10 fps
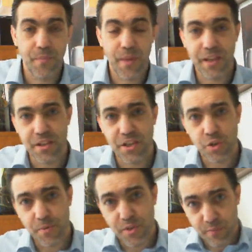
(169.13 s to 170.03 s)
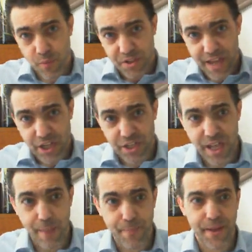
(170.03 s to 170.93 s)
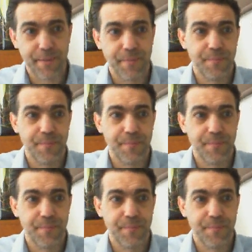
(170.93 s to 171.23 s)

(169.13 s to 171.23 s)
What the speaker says: is a description of what's actually happening.